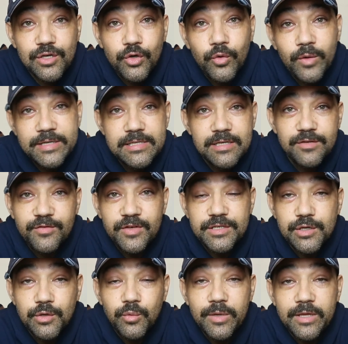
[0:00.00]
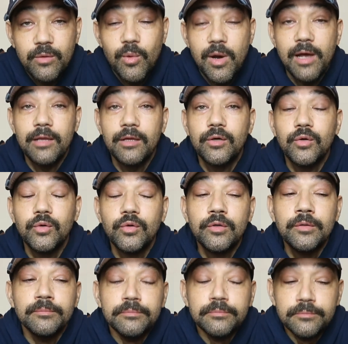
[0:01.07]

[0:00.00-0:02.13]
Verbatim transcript: who I did a video with a while ago.